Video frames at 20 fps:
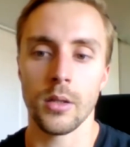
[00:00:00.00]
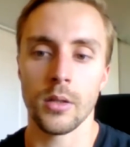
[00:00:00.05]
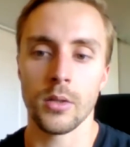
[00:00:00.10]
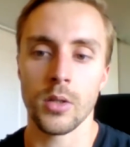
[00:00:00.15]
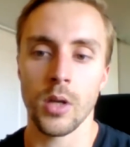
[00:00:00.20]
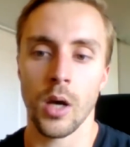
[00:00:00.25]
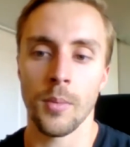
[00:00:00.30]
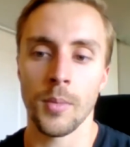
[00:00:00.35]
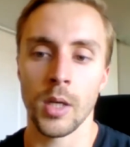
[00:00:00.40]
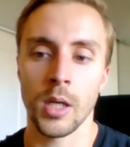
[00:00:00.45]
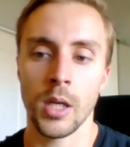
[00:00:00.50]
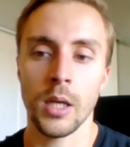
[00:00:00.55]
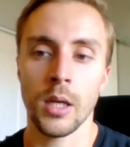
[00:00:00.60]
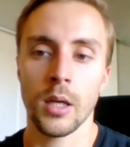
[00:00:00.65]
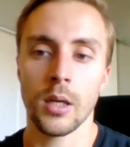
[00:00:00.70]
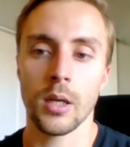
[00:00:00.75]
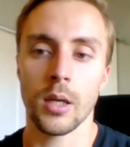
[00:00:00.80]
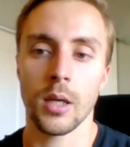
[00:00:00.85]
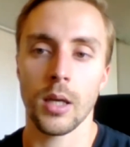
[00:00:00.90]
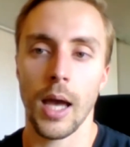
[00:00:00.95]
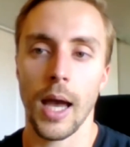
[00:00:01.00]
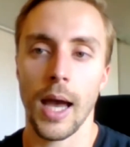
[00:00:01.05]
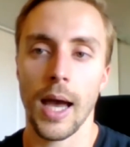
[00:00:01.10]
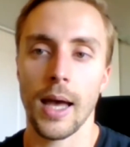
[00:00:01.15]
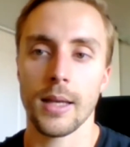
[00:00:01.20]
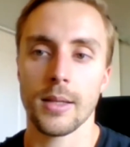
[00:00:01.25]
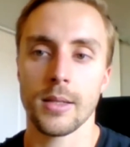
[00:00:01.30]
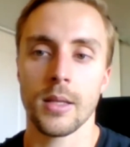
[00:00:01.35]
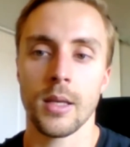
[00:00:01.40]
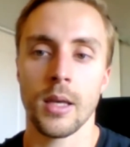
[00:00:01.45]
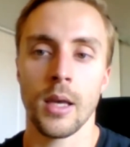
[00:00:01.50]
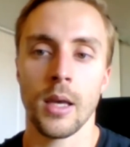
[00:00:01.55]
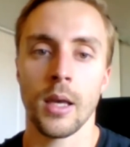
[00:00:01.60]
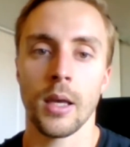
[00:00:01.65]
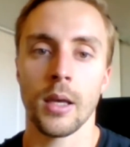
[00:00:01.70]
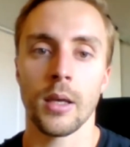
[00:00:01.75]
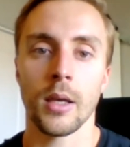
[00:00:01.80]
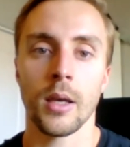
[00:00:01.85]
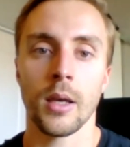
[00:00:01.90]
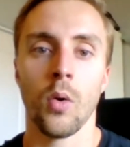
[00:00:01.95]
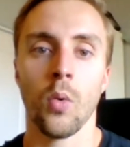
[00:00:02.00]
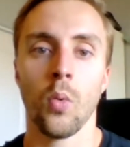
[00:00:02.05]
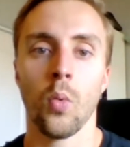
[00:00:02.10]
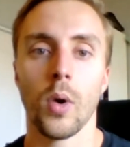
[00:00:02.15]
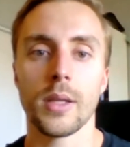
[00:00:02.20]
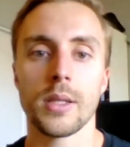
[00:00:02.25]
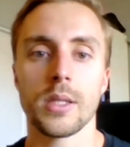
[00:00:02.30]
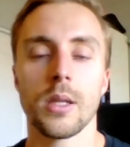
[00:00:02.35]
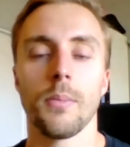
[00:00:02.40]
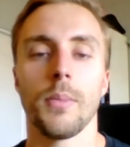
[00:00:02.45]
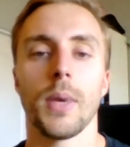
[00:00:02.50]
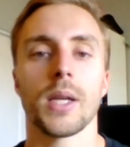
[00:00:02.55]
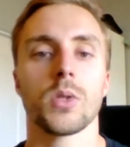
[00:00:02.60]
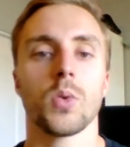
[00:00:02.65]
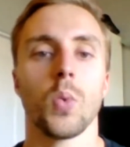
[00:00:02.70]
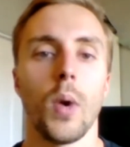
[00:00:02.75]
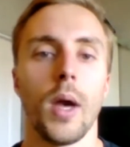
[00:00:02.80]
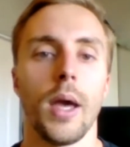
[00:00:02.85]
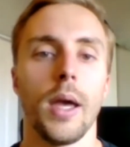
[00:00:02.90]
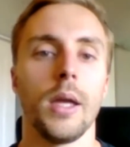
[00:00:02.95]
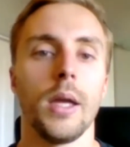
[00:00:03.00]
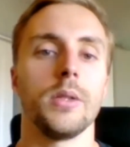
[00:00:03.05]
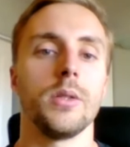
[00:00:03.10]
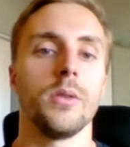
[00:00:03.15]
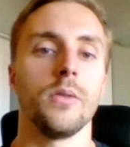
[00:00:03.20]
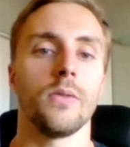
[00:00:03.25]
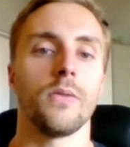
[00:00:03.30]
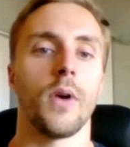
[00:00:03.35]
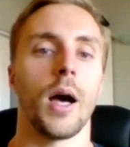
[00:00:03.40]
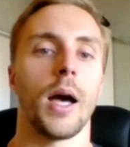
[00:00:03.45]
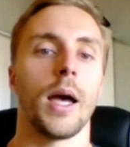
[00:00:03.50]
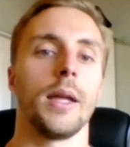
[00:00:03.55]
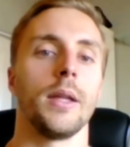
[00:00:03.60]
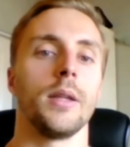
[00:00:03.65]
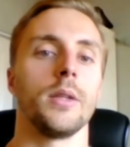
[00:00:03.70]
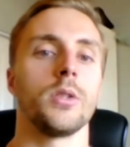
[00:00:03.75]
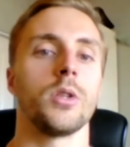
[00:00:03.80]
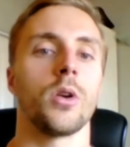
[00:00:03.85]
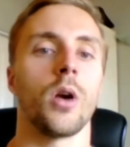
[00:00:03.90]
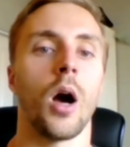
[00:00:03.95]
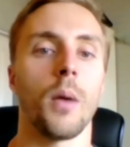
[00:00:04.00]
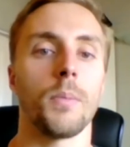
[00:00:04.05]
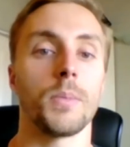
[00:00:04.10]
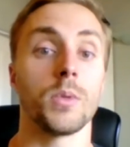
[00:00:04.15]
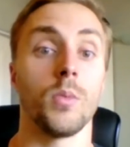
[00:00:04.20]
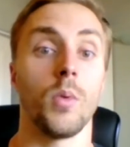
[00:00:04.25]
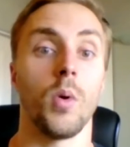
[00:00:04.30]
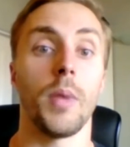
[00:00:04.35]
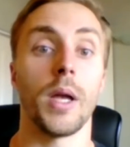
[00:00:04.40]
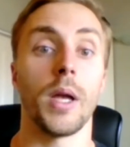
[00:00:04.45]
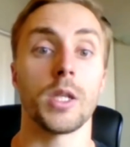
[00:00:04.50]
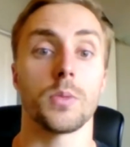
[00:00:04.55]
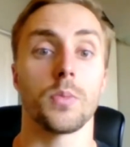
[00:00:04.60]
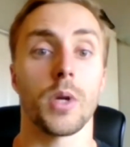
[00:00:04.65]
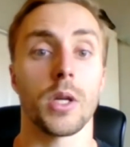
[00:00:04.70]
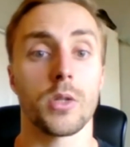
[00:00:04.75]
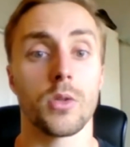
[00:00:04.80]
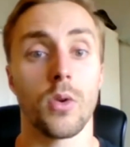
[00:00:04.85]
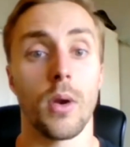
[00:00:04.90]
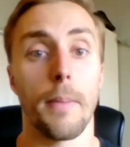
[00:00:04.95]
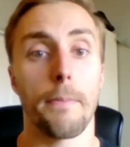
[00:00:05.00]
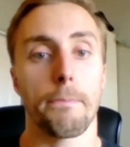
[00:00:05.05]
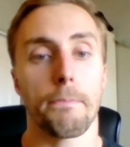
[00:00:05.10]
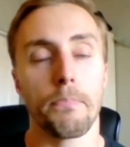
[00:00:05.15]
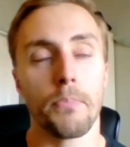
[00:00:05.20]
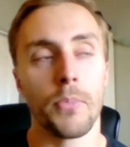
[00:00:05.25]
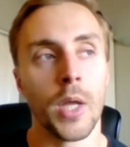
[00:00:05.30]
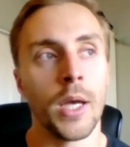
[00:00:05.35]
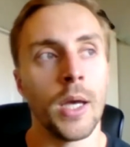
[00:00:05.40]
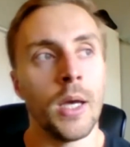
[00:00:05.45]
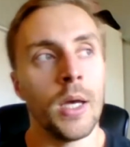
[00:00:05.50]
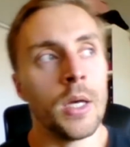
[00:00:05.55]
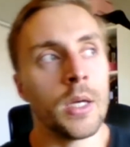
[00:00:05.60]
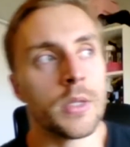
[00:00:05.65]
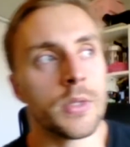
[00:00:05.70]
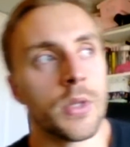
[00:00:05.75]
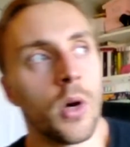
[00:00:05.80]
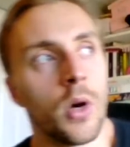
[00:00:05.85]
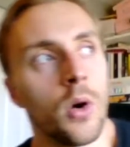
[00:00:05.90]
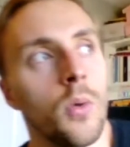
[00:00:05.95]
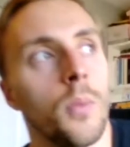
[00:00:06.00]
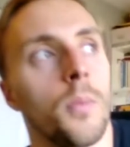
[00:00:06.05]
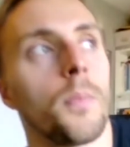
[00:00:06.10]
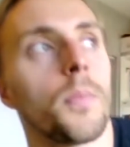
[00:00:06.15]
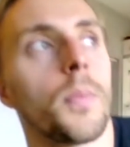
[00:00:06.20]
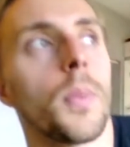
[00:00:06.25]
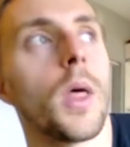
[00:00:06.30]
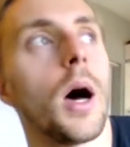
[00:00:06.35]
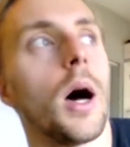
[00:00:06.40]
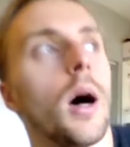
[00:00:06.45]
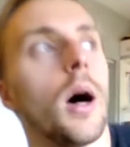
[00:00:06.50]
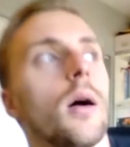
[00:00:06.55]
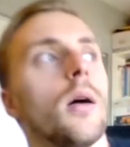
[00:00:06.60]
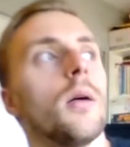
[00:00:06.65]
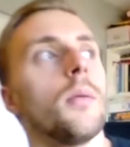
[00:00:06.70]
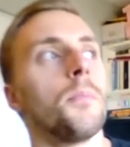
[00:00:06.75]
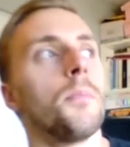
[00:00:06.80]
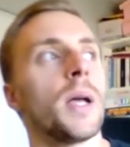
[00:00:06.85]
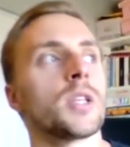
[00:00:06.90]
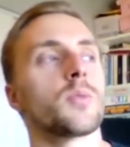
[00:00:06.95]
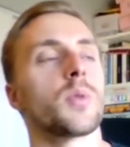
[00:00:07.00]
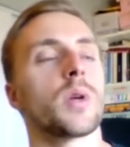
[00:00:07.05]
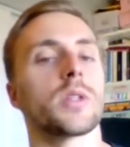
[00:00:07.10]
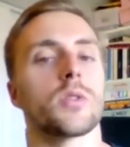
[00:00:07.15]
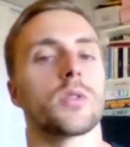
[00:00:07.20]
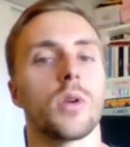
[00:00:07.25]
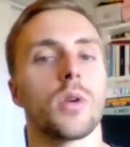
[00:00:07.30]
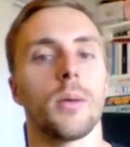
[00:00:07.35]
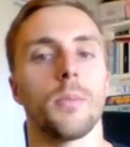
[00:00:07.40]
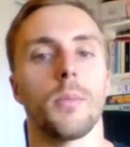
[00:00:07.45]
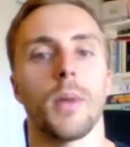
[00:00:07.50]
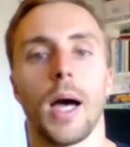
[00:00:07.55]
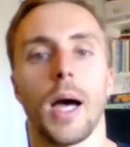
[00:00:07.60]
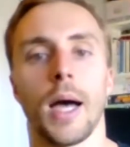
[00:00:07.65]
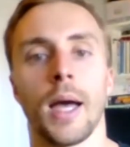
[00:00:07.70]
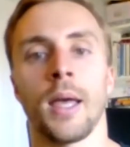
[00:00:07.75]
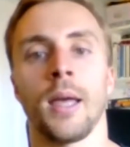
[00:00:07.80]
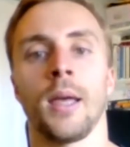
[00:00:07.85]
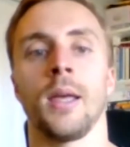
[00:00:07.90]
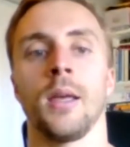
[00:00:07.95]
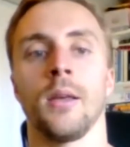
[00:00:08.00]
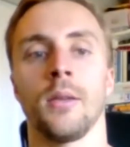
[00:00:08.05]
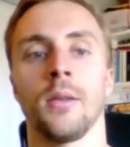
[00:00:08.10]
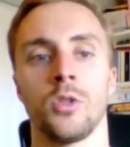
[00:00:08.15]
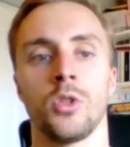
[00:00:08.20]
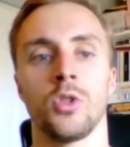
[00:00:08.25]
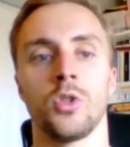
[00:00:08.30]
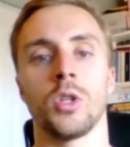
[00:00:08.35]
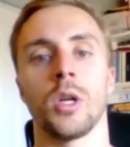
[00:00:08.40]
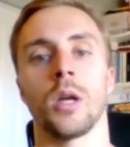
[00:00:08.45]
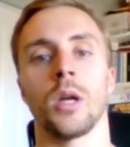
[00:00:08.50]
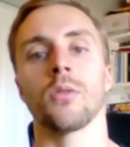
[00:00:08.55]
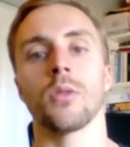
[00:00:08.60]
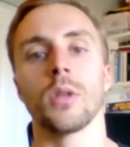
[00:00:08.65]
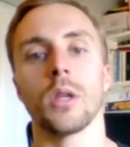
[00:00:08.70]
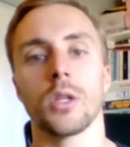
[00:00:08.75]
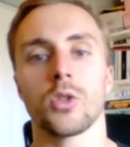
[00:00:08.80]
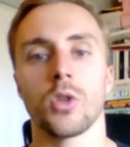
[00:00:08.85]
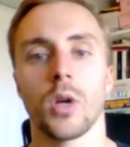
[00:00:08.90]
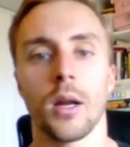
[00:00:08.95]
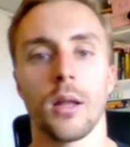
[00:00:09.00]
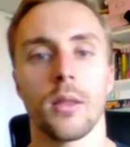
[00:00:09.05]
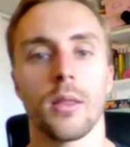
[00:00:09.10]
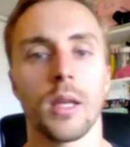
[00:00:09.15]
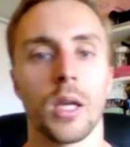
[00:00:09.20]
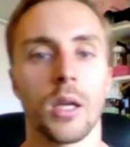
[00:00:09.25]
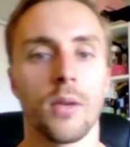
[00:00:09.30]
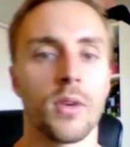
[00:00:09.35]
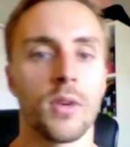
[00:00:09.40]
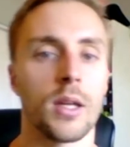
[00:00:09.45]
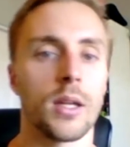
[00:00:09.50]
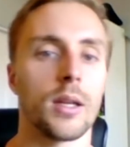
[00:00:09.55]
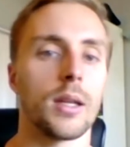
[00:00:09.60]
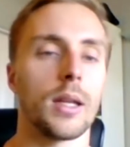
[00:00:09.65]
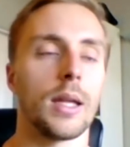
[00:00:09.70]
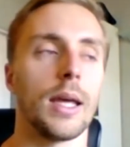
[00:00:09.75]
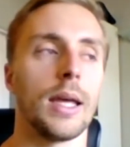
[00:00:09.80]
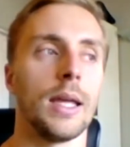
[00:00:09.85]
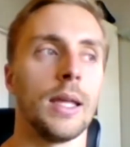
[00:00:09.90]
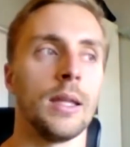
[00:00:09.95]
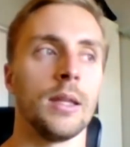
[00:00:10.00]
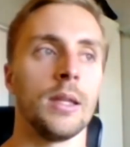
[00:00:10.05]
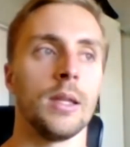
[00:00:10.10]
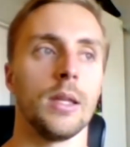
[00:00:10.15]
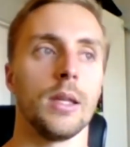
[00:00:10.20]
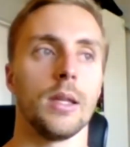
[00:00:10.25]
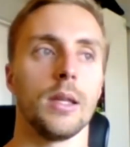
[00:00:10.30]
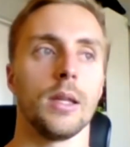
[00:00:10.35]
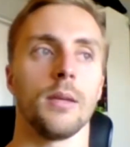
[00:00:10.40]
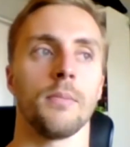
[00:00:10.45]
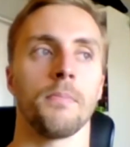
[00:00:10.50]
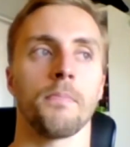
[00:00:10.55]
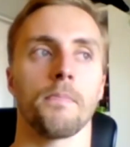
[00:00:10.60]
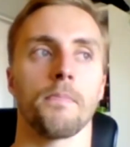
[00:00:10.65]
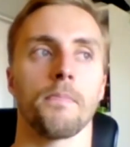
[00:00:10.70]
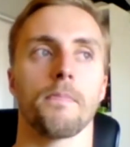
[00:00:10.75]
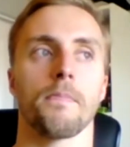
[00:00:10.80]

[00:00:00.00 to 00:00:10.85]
Dominique asking, what's the best way to find your optimal bench press grip? So bench press grip, I generally try to think of it in